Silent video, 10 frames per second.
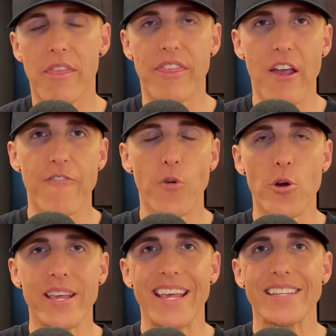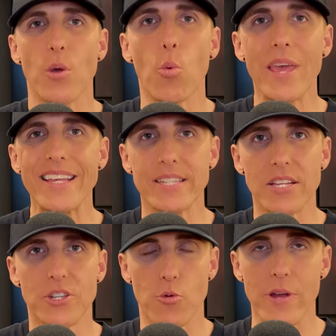Therefore, he has a weak
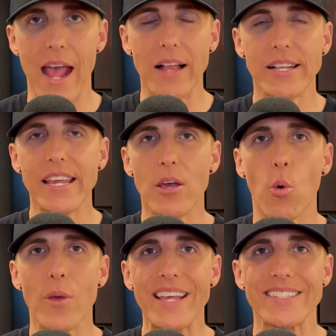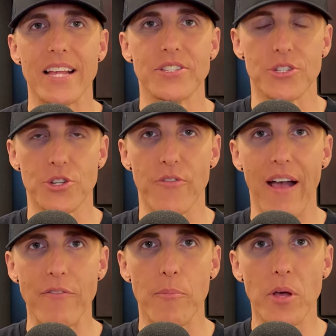sense of reality, a weak sense of
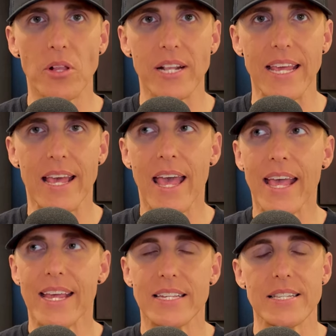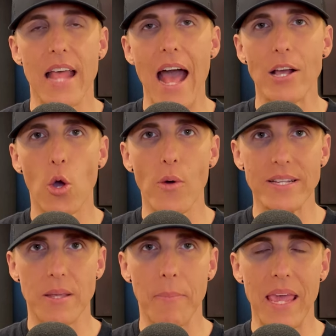survivability. He's not
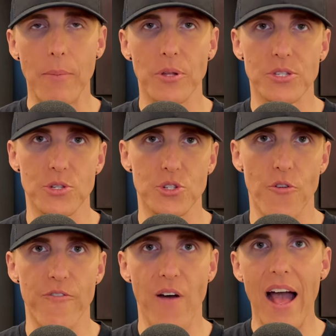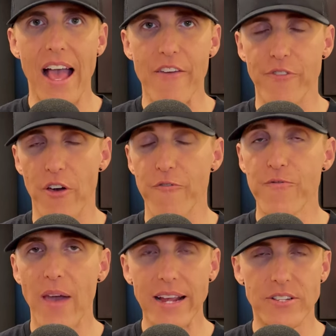going to be able to survive
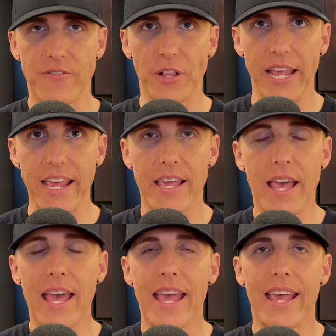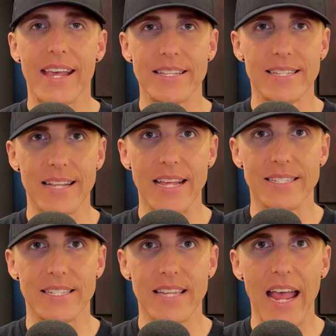effectively in
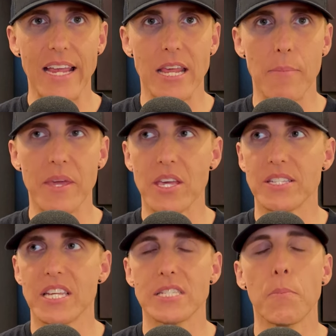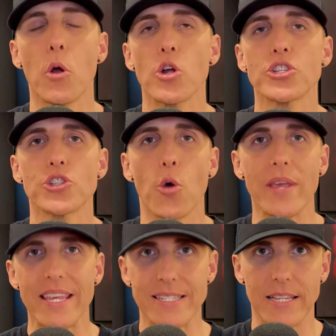today's society because he's pushed so
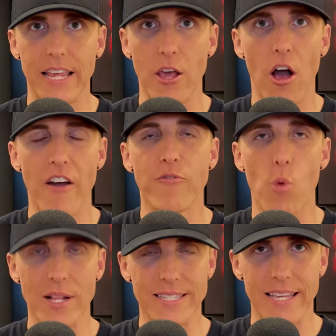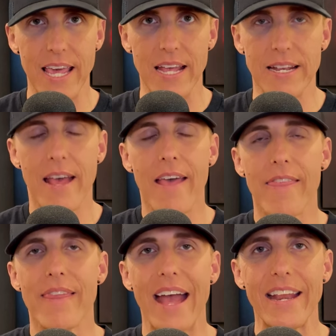easily off once again
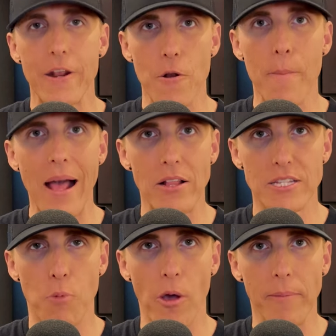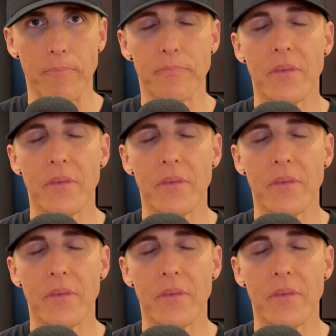that inner balance point.